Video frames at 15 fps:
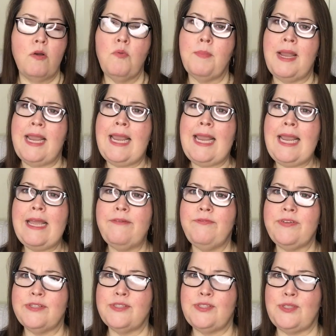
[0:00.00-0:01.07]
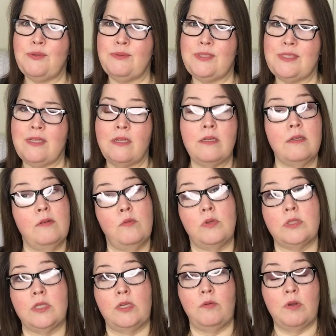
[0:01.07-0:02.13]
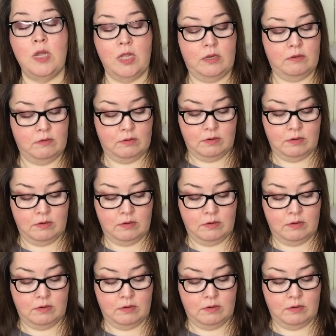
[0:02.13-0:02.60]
Oh, my hand feels so, I'll tell you what.